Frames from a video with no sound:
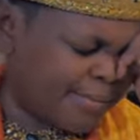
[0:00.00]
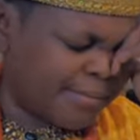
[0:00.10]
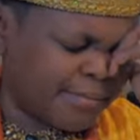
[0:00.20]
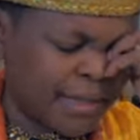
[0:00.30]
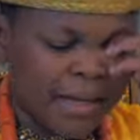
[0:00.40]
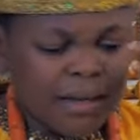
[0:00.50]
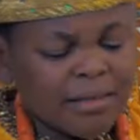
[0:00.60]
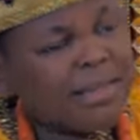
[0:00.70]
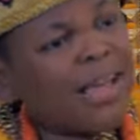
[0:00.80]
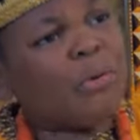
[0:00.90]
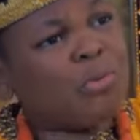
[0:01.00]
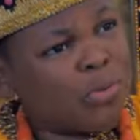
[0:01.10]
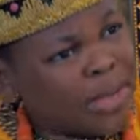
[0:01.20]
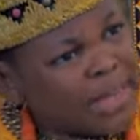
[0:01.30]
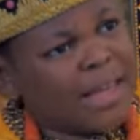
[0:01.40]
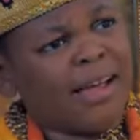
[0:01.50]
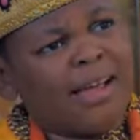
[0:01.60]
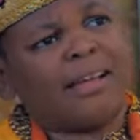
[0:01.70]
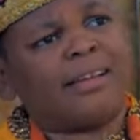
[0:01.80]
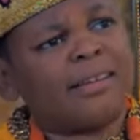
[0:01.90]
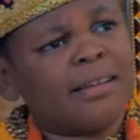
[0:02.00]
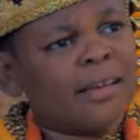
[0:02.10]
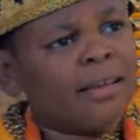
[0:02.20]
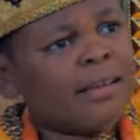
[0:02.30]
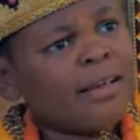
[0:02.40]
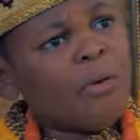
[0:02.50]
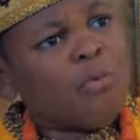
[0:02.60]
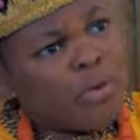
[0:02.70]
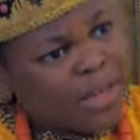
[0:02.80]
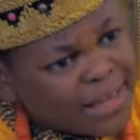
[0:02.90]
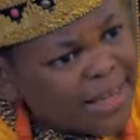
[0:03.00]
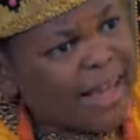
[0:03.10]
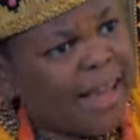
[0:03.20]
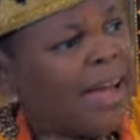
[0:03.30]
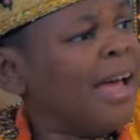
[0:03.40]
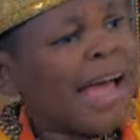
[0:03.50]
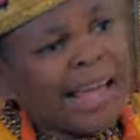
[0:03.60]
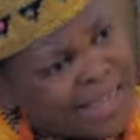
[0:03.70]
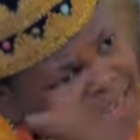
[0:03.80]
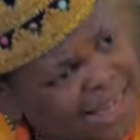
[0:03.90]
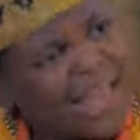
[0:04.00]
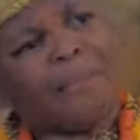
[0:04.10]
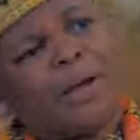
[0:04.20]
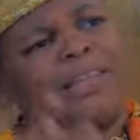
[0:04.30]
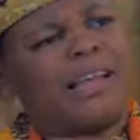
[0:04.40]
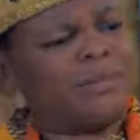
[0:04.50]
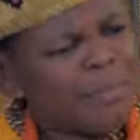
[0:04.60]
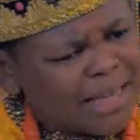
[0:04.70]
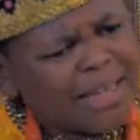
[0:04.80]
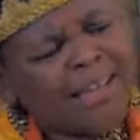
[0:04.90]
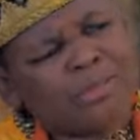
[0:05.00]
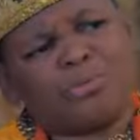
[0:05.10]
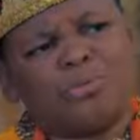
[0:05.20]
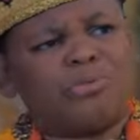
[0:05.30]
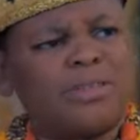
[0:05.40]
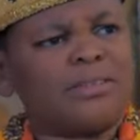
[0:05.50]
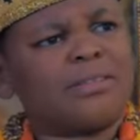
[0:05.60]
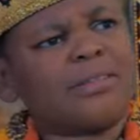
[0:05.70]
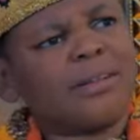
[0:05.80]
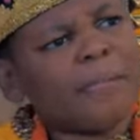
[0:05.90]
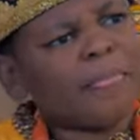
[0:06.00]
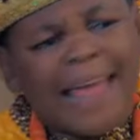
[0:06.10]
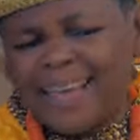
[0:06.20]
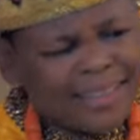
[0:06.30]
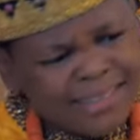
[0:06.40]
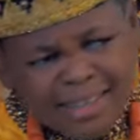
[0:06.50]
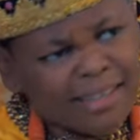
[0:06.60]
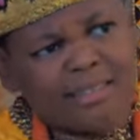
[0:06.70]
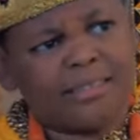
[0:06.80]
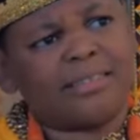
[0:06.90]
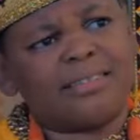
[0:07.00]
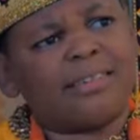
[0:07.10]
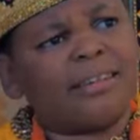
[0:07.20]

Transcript: I will kill her. I will kill her and kill that man that is making her to do this. I can't take this.